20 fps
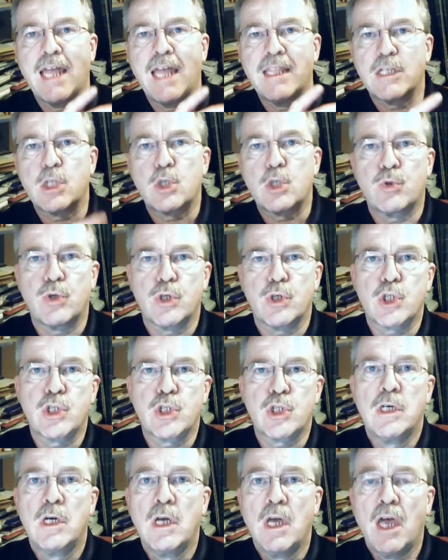in this
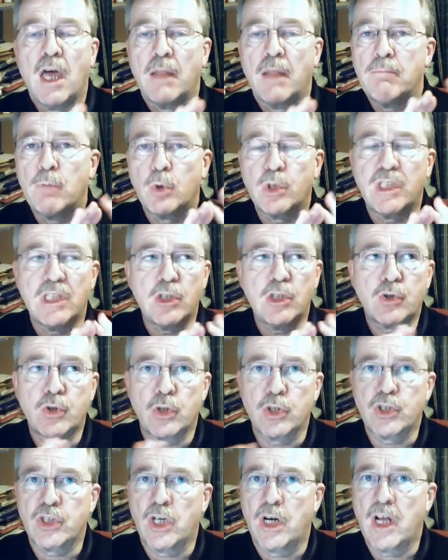trust. Most of these
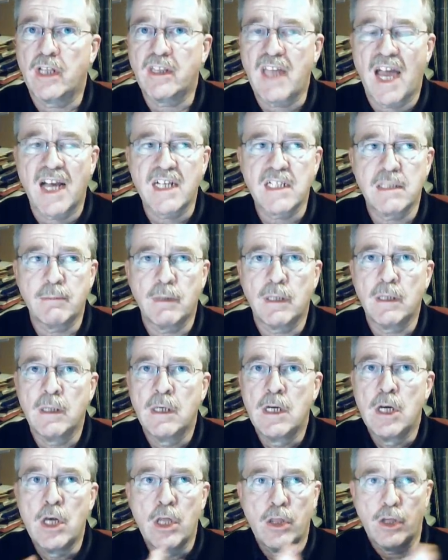trusts are not taxable.
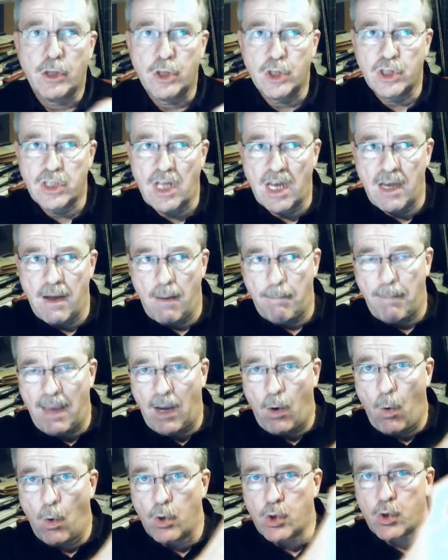They're just big